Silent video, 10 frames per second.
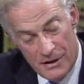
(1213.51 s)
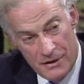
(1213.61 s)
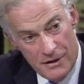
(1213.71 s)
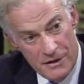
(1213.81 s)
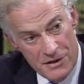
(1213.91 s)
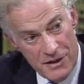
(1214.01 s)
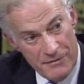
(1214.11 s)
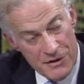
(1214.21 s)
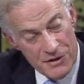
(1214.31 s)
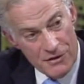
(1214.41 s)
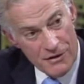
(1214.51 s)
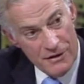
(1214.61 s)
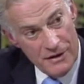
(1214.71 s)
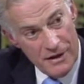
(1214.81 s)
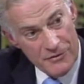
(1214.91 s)
Uh, the Seventh
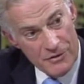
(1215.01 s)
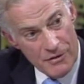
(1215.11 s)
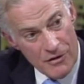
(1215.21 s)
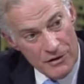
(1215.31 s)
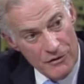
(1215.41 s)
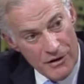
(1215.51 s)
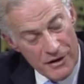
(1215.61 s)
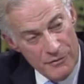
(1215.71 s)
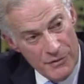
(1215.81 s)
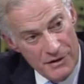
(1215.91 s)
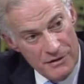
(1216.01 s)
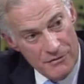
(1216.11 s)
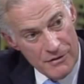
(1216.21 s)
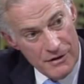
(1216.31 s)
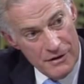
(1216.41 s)
Circuit, after oral argument,
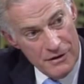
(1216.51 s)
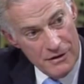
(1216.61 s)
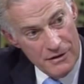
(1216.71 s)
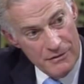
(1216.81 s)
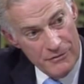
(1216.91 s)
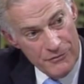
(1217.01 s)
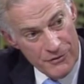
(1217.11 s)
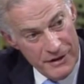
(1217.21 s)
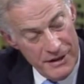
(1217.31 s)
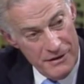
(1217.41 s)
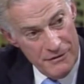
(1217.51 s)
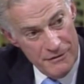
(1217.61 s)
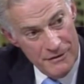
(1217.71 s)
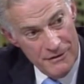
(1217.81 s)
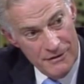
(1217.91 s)
ordered her freed
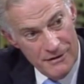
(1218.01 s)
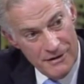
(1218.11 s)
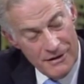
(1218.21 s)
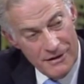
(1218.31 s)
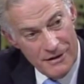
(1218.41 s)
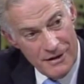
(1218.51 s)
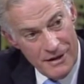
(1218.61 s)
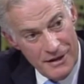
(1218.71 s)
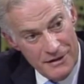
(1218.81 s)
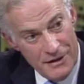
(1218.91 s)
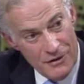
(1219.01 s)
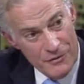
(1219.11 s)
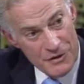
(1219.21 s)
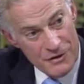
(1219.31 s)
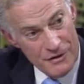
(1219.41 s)
uh, and then
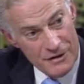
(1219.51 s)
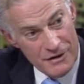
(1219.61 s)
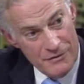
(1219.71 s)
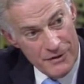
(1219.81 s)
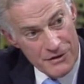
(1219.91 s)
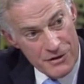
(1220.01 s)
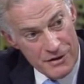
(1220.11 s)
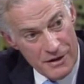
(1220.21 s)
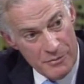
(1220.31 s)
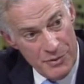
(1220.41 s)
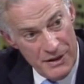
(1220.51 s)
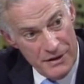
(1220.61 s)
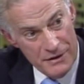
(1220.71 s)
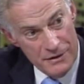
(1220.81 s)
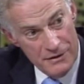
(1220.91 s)
overturned the conviction on
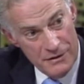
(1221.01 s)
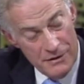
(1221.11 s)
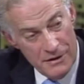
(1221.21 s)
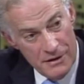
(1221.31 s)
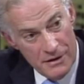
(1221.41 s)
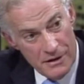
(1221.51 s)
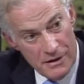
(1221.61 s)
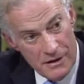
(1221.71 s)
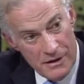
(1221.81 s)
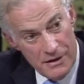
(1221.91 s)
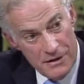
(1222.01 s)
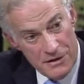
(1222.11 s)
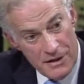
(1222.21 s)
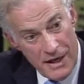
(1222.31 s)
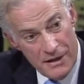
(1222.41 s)
appeal. Uh,
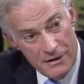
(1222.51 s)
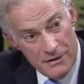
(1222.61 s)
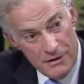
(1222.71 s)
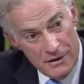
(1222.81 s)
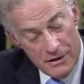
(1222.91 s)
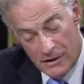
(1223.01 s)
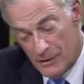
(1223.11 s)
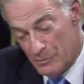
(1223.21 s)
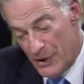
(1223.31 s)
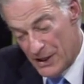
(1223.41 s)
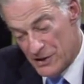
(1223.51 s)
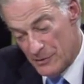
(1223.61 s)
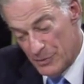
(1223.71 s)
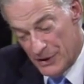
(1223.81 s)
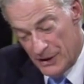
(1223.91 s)
is that uh,
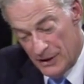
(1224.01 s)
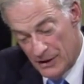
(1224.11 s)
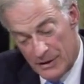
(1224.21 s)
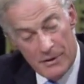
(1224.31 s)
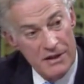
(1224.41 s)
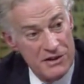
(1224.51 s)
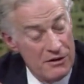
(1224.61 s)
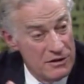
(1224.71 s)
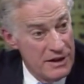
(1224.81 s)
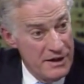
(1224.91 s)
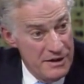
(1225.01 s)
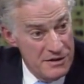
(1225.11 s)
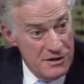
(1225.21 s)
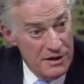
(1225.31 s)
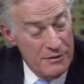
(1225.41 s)
possibly, and, and Senator Leahy
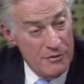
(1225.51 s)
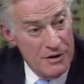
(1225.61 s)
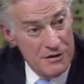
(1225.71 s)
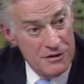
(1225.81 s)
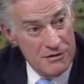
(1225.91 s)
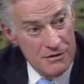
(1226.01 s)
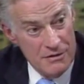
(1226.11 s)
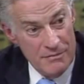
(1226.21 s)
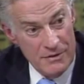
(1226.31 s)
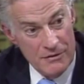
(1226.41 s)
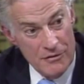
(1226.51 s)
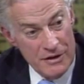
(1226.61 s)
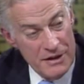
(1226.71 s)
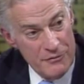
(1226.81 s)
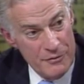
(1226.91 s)
has said he wants to, all
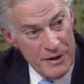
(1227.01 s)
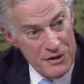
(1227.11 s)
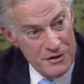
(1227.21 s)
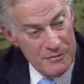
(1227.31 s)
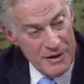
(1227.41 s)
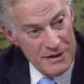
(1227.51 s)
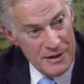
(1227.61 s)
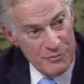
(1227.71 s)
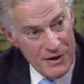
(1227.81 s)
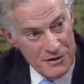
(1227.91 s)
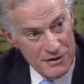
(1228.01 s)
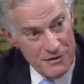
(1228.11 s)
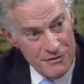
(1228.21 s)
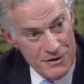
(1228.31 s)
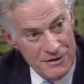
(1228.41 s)
the information about that
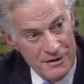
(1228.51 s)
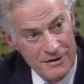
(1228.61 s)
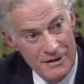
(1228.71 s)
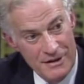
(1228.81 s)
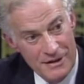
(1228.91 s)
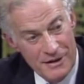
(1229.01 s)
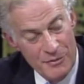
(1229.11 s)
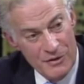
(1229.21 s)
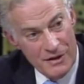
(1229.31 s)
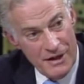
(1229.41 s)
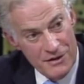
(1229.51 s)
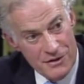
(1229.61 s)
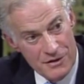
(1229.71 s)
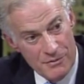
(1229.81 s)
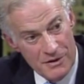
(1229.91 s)
prosecution and
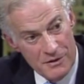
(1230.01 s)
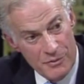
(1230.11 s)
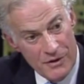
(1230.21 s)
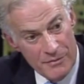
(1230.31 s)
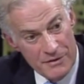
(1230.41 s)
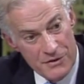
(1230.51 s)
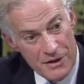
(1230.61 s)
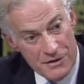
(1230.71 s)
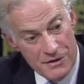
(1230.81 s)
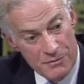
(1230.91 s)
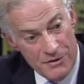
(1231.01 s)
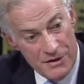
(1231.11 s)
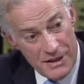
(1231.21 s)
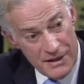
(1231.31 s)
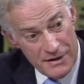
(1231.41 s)
communications with the Department of Justice. Would you
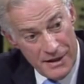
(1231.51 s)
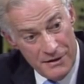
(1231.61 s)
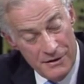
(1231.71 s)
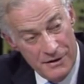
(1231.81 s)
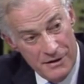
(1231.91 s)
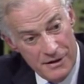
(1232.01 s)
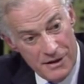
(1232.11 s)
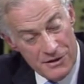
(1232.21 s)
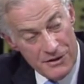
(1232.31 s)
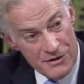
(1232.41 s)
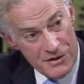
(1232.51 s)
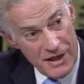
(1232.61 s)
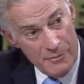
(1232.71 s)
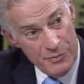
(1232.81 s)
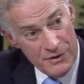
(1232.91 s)
take that as an
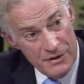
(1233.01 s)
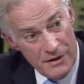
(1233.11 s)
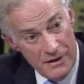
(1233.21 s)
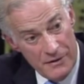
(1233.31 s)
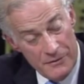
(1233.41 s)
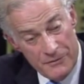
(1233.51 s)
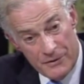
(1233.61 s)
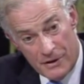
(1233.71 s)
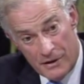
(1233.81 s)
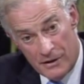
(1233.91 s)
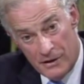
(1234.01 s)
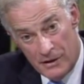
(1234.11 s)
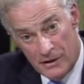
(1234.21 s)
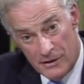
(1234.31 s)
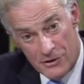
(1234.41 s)
example of uh,
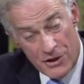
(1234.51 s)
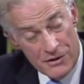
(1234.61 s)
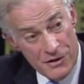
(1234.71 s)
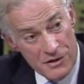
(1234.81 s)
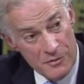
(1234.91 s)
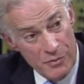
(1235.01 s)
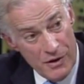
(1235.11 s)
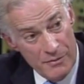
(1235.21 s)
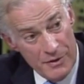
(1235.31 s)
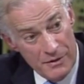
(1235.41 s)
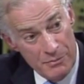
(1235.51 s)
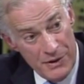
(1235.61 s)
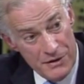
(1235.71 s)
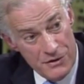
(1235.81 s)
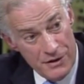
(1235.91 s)
the Justice Department
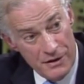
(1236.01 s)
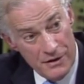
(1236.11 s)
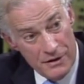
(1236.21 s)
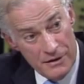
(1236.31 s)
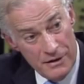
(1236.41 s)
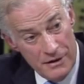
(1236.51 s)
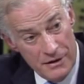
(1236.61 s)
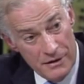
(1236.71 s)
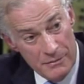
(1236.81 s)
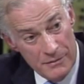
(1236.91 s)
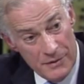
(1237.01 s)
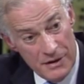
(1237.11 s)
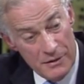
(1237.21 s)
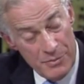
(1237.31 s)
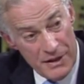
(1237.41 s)
impinging on the um,
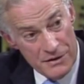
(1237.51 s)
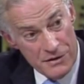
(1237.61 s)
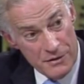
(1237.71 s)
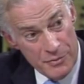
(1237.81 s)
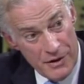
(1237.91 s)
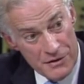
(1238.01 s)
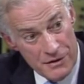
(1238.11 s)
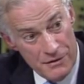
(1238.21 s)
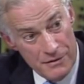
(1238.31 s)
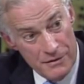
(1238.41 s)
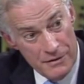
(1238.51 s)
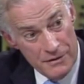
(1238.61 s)
independence of the prosecutor?